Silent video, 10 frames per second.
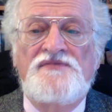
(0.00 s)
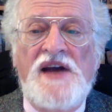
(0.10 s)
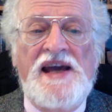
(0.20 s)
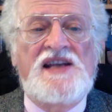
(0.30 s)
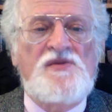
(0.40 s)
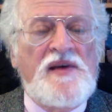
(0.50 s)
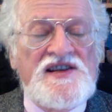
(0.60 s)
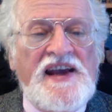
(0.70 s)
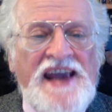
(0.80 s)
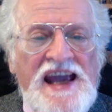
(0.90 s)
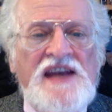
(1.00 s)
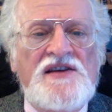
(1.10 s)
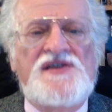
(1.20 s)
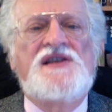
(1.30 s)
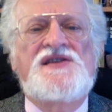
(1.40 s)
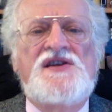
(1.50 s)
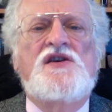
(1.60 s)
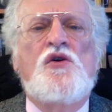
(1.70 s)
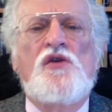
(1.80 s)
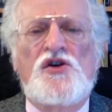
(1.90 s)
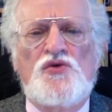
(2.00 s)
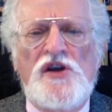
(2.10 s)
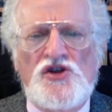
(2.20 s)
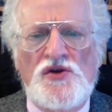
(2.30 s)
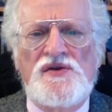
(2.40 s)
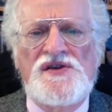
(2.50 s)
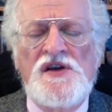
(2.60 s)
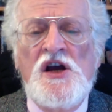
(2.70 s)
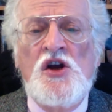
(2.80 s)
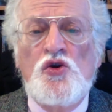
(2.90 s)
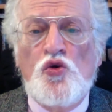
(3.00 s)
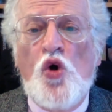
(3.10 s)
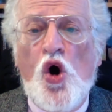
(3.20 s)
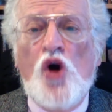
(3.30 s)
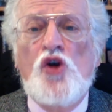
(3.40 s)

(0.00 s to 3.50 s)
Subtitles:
I express again sincere congratulations to all